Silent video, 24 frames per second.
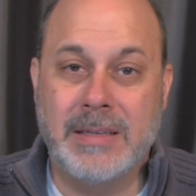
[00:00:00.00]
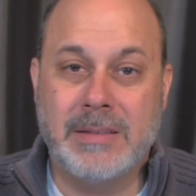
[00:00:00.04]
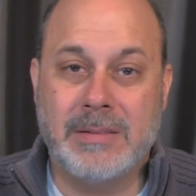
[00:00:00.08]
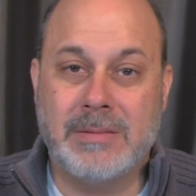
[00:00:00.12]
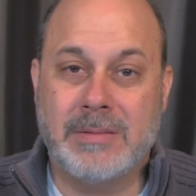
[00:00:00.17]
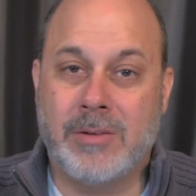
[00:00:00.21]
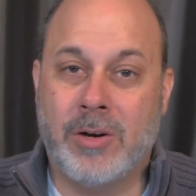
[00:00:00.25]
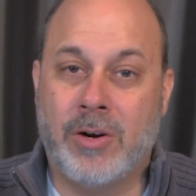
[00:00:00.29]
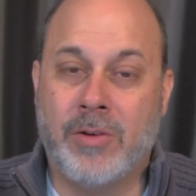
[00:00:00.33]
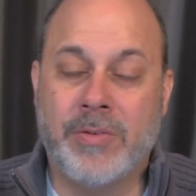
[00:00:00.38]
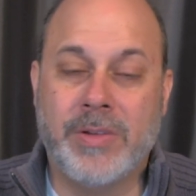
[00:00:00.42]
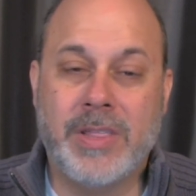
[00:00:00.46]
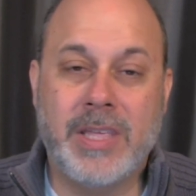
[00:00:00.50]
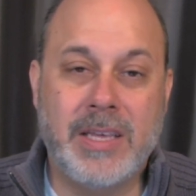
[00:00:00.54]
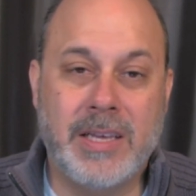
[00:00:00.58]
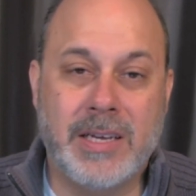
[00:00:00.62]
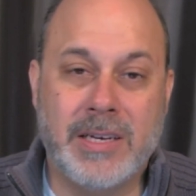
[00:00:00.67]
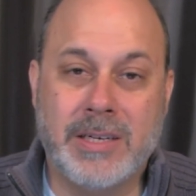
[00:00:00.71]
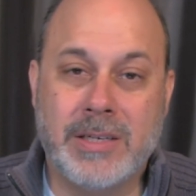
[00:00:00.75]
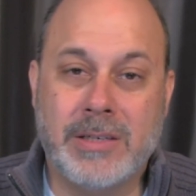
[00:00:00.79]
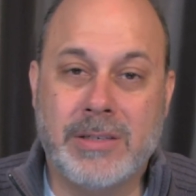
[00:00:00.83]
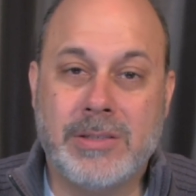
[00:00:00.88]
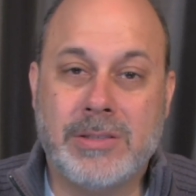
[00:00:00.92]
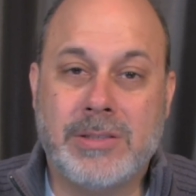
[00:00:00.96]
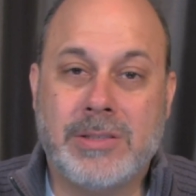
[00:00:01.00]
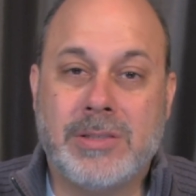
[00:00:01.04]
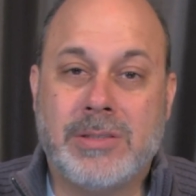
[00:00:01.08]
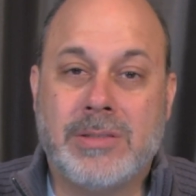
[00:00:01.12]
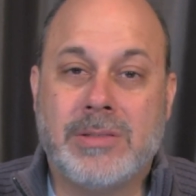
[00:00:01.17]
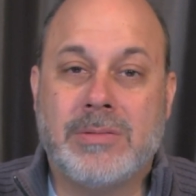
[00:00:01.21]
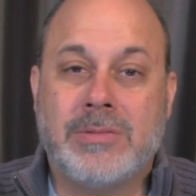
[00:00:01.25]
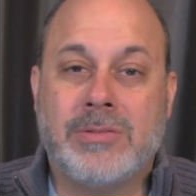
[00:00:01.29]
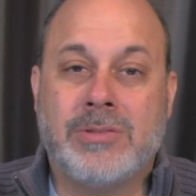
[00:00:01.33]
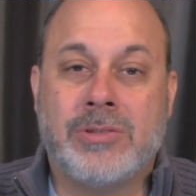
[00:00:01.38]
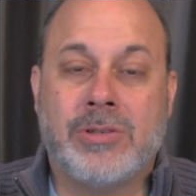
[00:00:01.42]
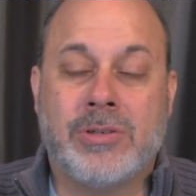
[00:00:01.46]
over the years,
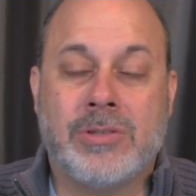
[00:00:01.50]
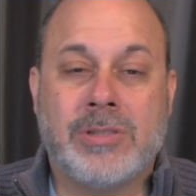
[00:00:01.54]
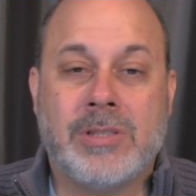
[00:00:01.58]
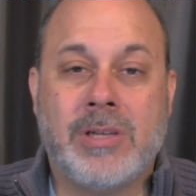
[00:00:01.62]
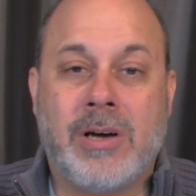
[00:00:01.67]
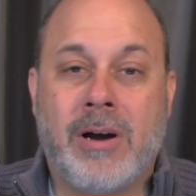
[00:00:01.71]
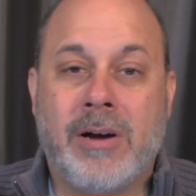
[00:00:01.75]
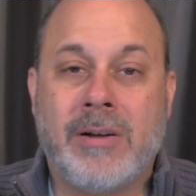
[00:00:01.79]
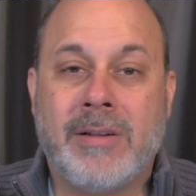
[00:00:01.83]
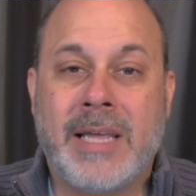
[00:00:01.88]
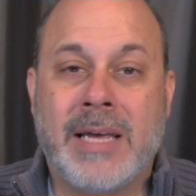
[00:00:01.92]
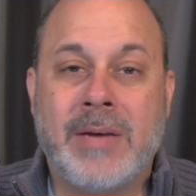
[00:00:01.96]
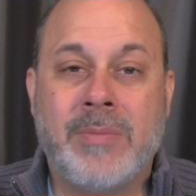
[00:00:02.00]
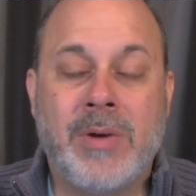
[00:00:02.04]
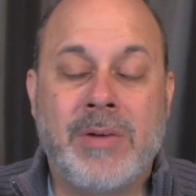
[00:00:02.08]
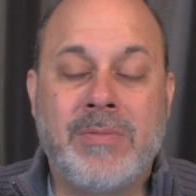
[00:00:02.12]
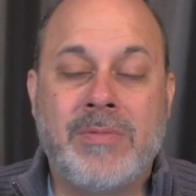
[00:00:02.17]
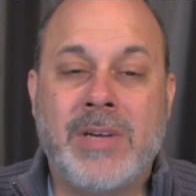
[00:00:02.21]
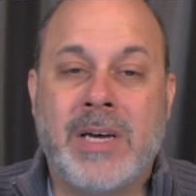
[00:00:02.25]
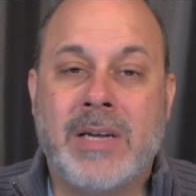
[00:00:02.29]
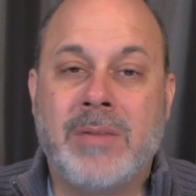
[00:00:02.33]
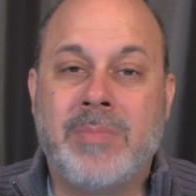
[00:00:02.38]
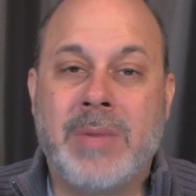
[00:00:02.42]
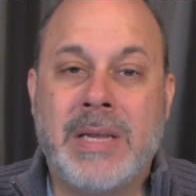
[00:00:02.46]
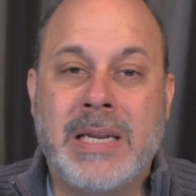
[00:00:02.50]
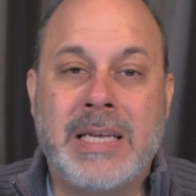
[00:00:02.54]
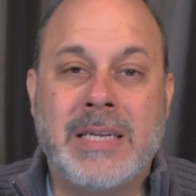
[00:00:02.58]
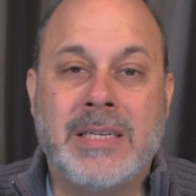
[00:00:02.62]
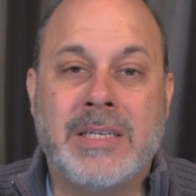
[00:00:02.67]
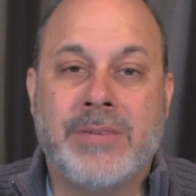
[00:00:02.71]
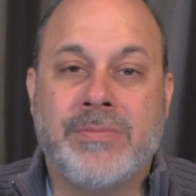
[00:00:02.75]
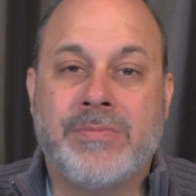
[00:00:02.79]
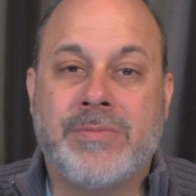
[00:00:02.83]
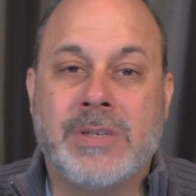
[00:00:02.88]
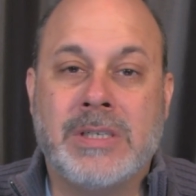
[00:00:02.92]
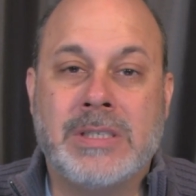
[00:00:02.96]
Church of the Heartland, we've done many
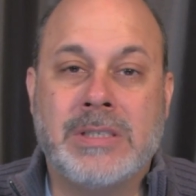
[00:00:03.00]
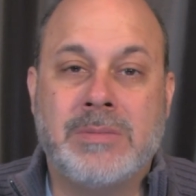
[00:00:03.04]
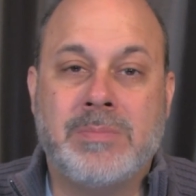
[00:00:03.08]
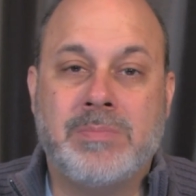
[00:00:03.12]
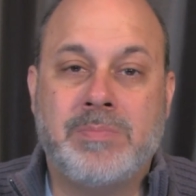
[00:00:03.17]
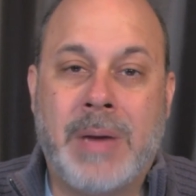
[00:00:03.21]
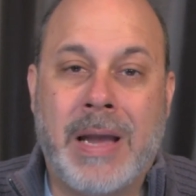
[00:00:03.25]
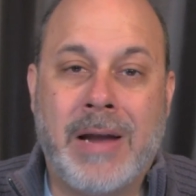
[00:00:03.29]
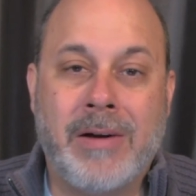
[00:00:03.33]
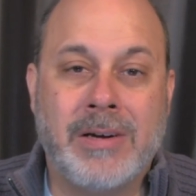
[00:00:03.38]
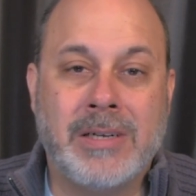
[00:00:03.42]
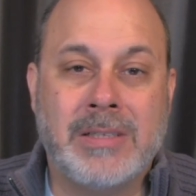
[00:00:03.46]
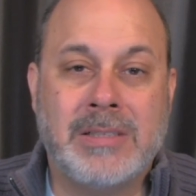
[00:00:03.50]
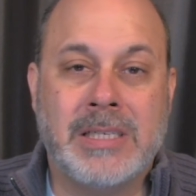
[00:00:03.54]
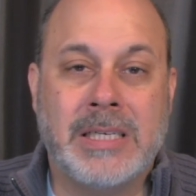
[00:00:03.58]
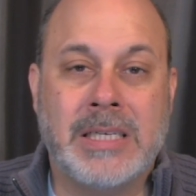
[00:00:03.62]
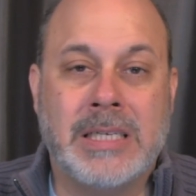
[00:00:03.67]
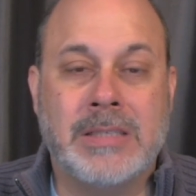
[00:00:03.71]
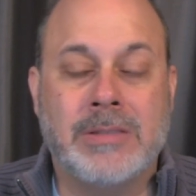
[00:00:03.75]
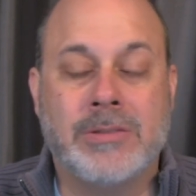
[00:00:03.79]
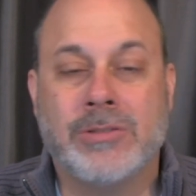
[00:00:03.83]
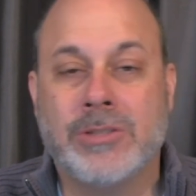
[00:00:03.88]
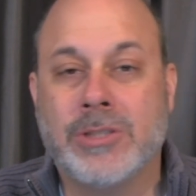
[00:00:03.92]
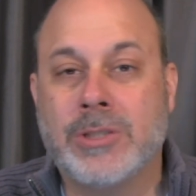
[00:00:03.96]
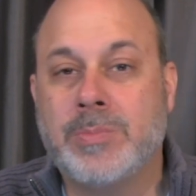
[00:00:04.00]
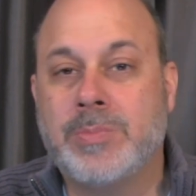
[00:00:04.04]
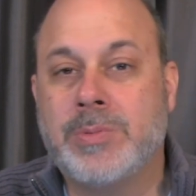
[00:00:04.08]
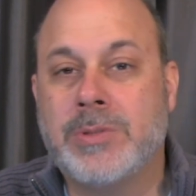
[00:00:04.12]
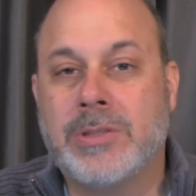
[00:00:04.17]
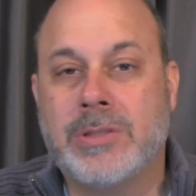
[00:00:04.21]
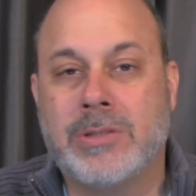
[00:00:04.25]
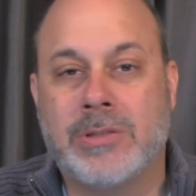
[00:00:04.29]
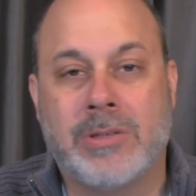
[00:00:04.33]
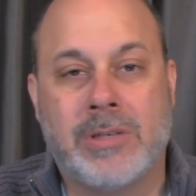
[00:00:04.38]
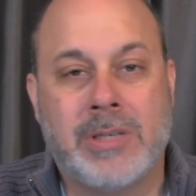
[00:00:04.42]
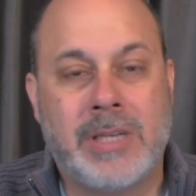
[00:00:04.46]
different parenting
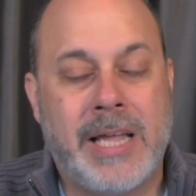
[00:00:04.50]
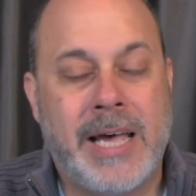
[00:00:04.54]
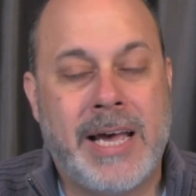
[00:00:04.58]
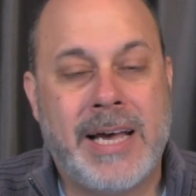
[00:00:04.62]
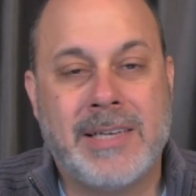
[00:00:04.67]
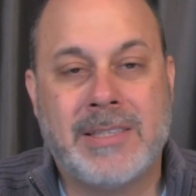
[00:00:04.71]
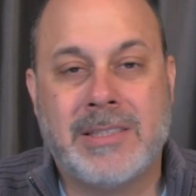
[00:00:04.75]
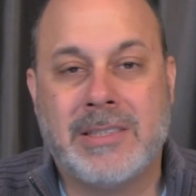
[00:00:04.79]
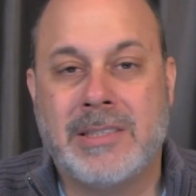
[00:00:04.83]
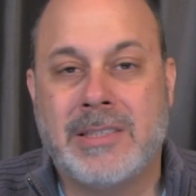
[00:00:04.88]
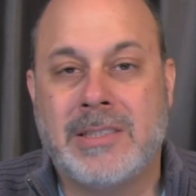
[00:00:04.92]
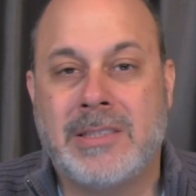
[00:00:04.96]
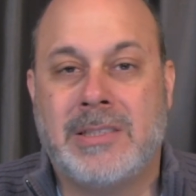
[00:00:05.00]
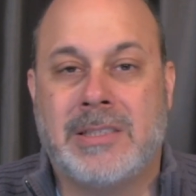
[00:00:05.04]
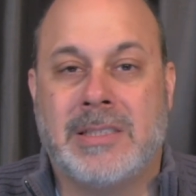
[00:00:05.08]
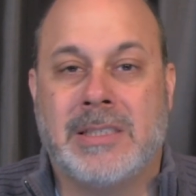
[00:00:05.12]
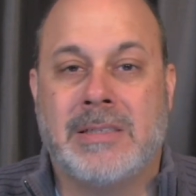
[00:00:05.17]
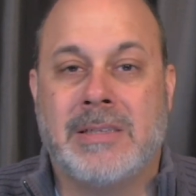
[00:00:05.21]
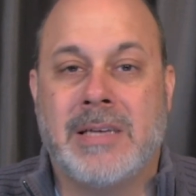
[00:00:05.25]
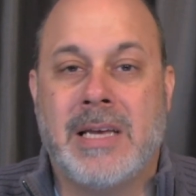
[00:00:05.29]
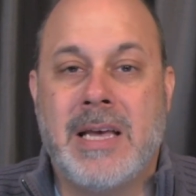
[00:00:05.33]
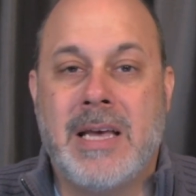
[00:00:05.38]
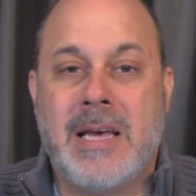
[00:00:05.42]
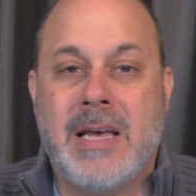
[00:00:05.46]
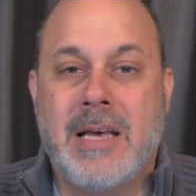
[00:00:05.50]
groups or classes and